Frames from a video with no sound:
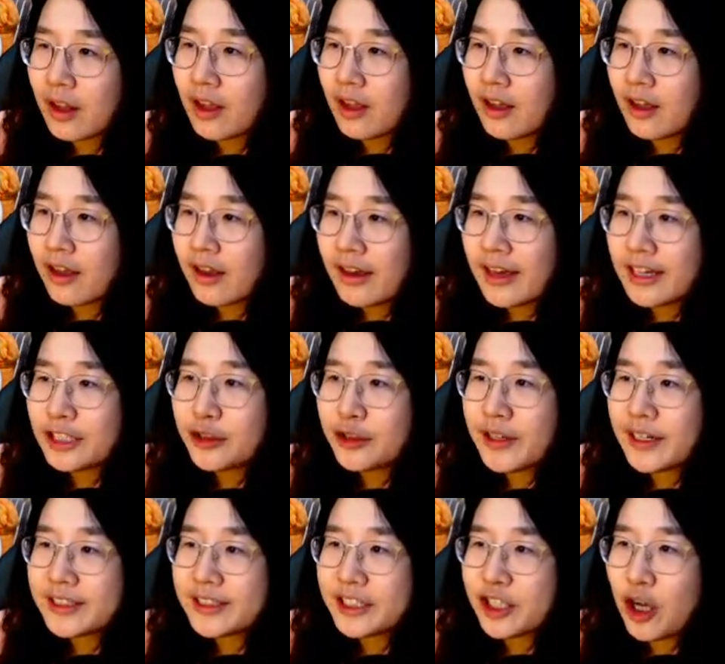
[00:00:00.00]
Actually,
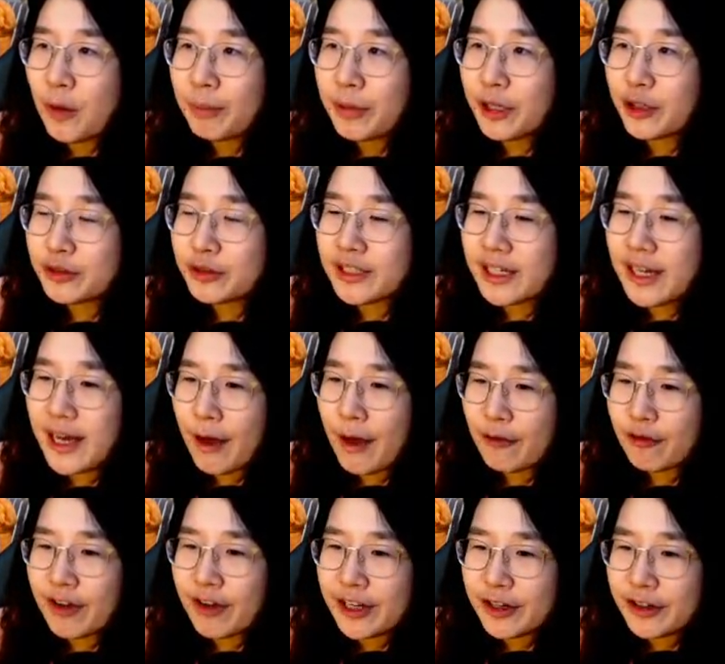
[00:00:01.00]
let's compute a
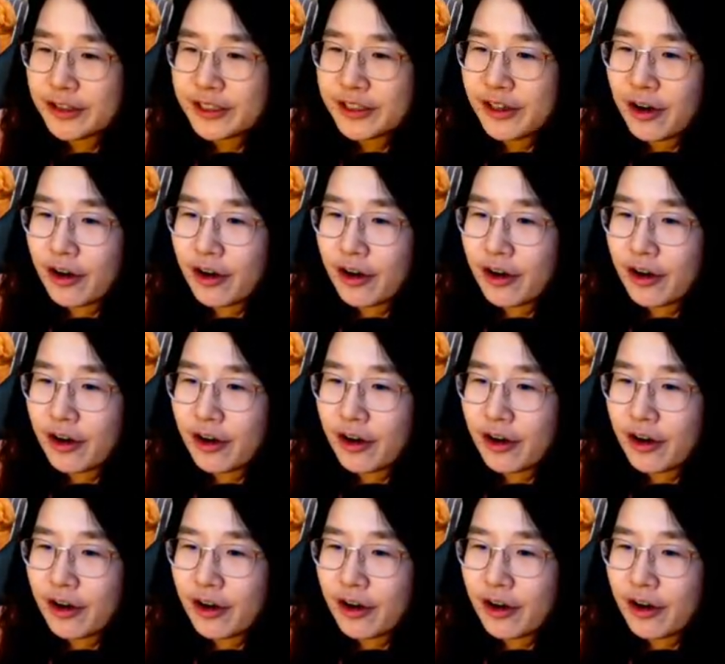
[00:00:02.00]
final score.